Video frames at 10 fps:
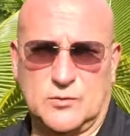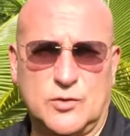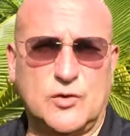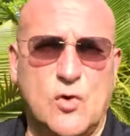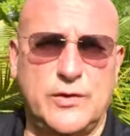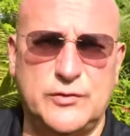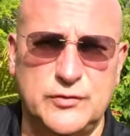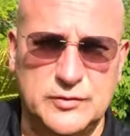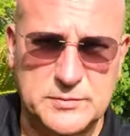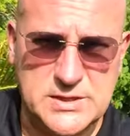We're going through
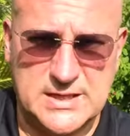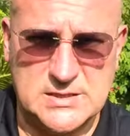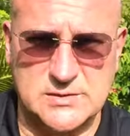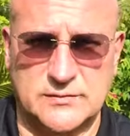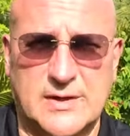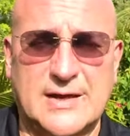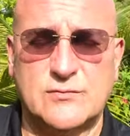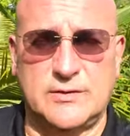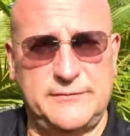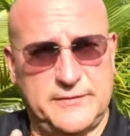some changes,
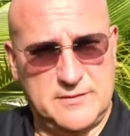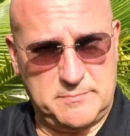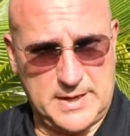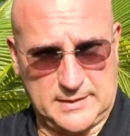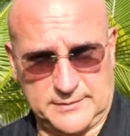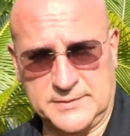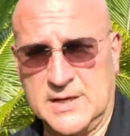actually for the better.